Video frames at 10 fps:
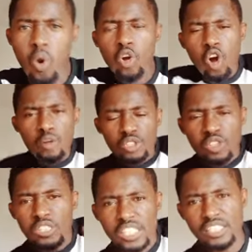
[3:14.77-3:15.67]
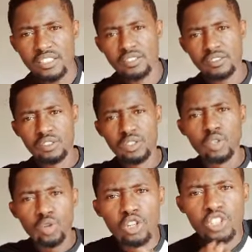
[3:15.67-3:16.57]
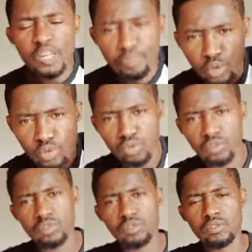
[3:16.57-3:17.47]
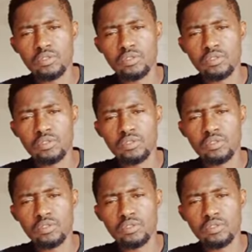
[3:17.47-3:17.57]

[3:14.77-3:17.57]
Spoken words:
Work on something. Contribute.